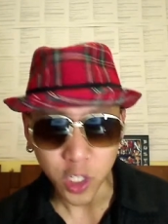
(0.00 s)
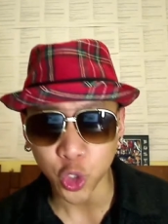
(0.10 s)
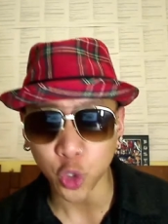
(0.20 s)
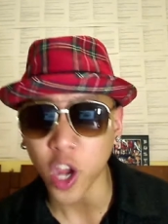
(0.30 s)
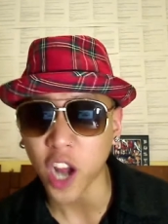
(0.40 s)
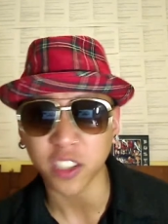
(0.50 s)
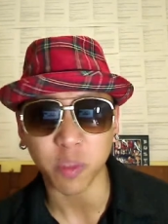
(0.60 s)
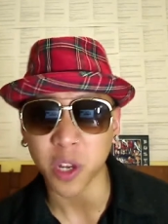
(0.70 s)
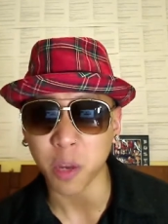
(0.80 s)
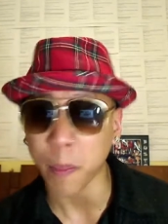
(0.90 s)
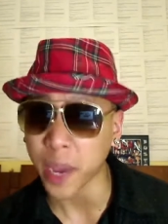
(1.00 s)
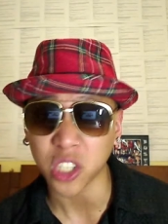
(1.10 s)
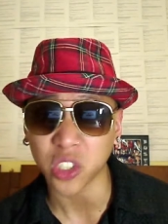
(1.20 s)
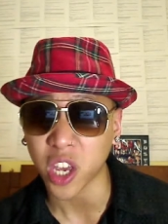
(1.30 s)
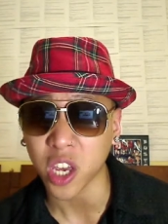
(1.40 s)
you guys have been
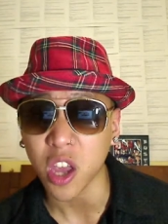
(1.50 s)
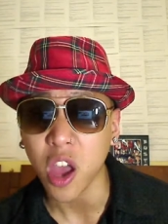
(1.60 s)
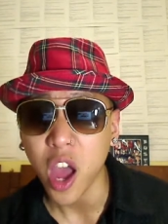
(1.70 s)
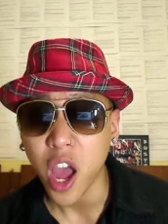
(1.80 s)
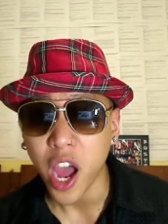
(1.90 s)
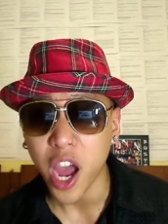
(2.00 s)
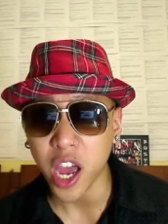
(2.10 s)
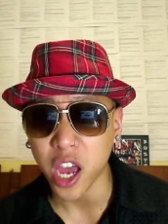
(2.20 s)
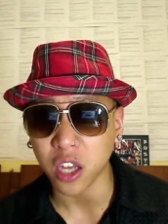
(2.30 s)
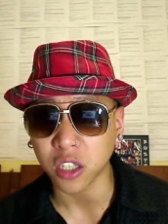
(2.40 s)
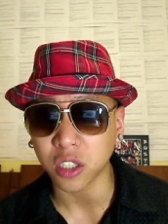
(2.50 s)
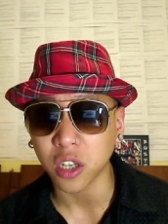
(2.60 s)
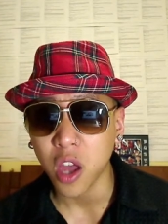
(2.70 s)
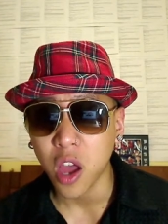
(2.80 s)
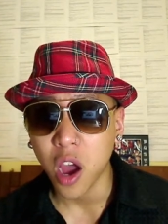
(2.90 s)
amazing and
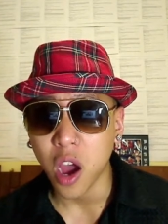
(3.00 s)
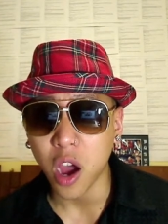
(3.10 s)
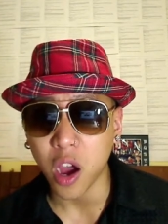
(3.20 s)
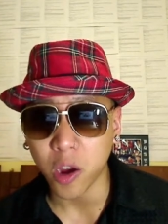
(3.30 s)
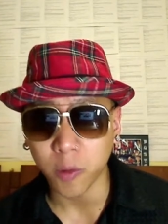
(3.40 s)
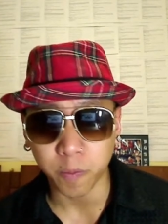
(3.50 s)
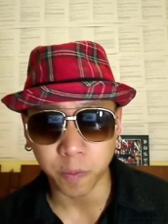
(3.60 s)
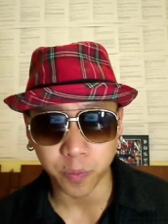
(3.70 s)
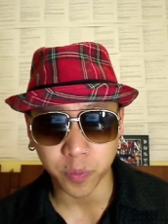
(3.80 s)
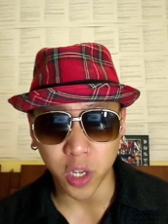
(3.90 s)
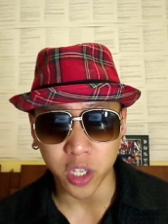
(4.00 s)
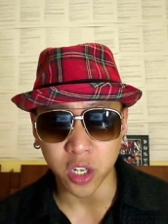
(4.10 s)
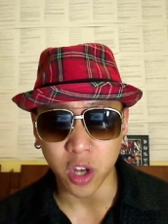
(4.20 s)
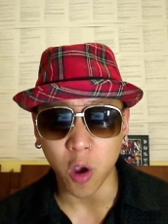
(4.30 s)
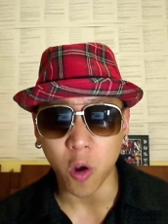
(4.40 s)
um, you
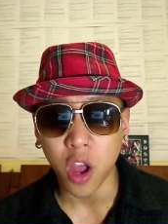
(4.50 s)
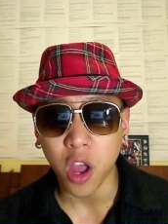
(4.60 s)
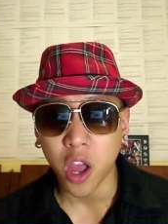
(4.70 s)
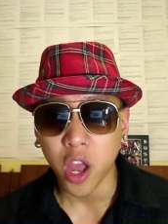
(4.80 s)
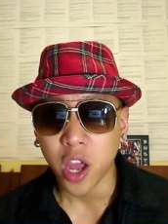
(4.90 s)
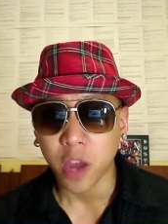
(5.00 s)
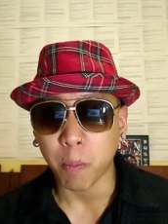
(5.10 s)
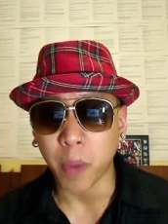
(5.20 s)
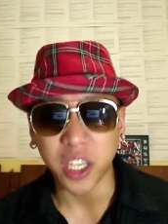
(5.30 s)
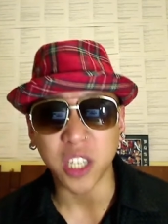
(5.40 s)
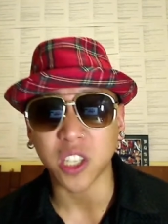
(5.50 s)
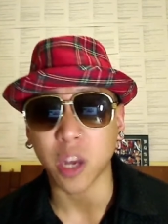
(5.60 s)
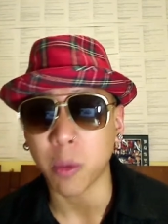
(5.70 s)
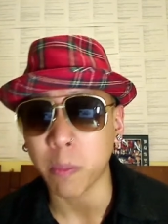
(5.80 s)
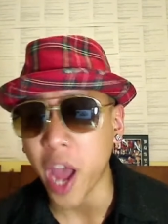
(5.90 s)
know, Mikey's
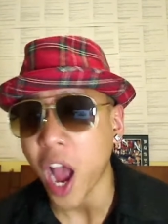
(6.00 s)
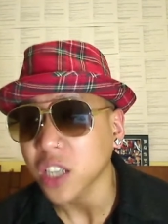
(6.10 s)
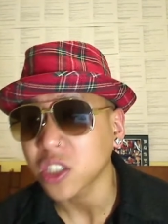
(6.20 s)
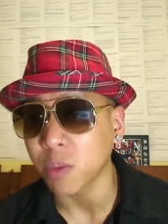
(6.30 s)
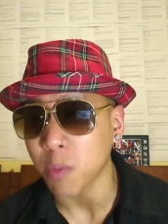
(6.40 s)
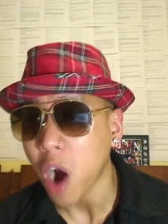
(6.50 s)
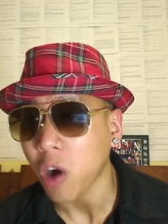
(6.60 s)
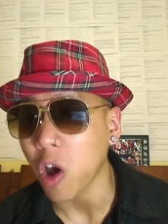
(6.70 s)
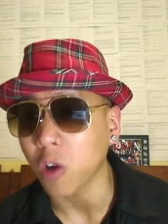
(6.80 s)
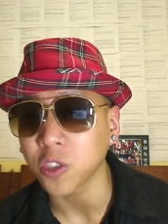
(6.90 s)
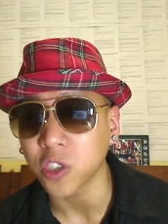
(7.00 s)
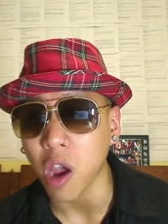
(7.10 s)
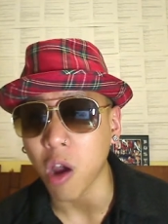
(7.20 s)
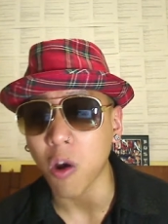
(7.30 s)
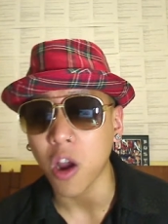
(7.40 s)
coming back tomorrow.
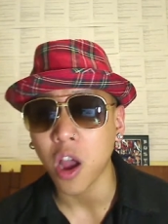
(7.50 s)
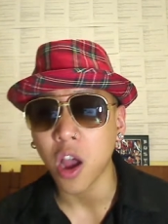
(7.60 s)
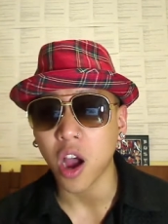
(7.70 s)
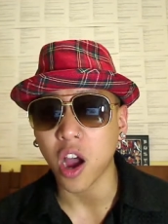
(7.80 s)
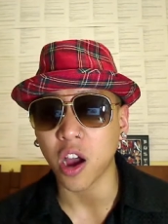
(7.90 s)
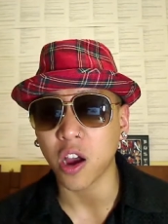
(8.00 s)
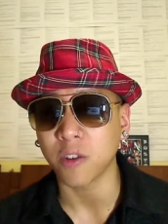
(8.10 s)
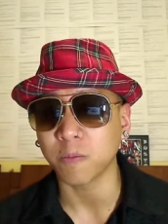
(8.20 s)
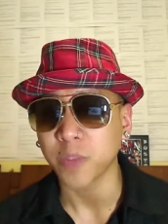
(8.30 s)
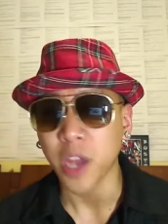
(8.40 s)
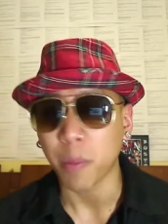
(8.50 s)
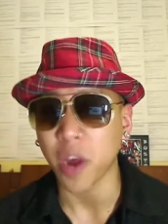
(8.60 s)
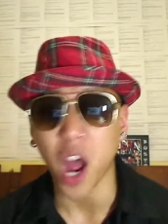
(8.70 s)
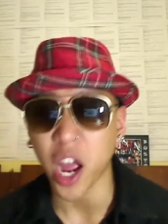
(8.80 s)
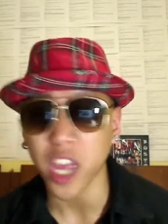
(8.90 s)
So, um,
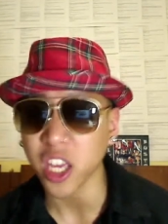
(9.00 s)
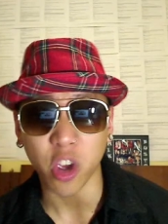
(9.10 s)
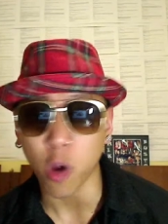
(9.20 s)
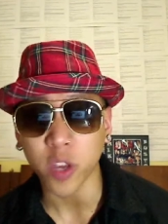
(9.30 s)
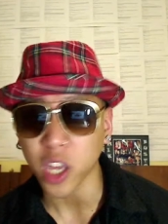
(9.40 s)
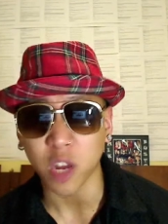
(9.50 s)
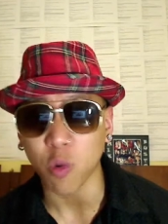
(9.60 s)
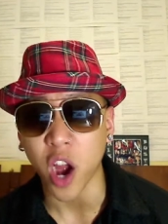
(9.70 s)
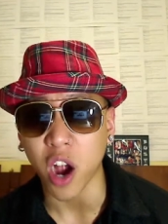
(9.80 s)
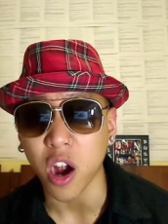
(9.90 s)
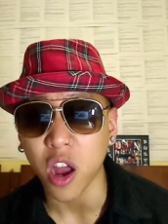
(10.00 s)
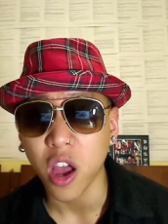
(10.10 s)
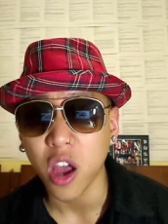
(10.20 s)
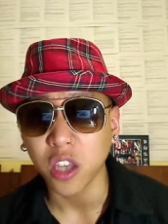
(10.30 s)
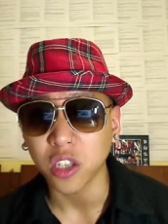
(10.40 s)
but I ain't going anywhere.
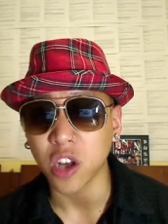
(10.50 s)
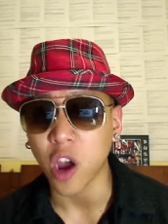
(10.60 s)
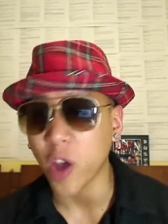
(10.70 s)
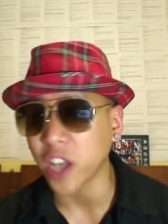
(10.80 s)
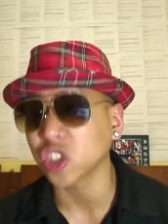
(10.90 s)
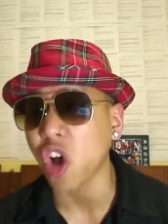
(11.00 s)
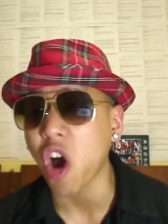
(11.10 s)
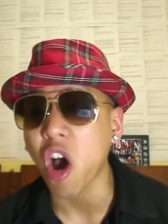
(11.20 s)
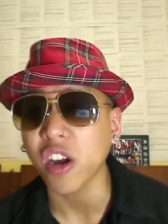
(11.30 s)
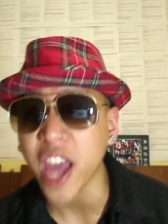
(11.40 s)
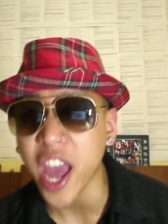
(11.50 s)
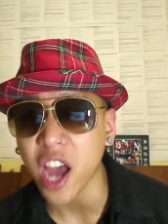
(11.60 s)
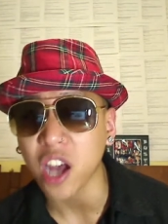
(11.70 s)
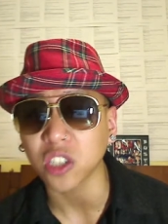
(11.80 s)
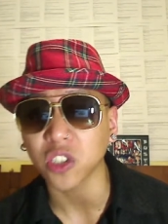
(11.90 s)
You know, as long
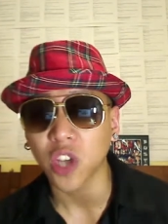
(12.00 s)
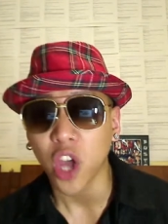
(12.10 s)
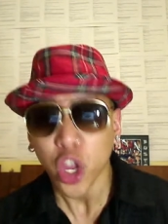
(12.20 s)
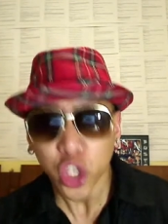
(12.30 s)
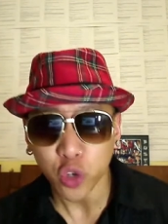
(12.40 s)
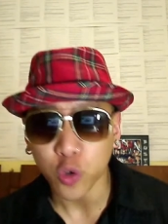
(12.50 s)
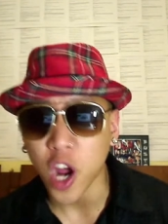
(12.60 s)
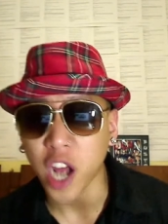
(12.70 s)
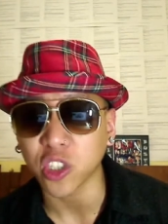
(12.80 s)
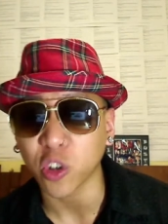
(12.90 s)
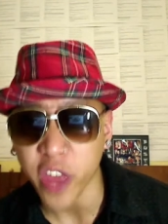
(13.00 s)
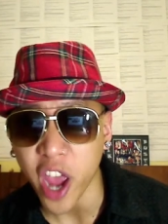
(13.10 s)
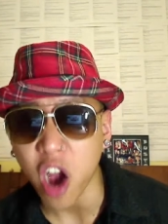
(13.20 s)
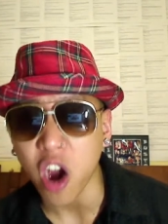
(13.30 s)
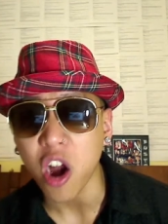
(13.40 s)
as you guys are
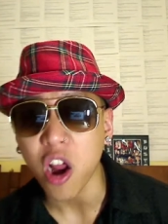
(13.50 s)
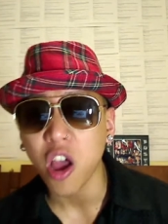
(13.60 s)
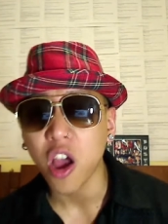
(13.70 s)
there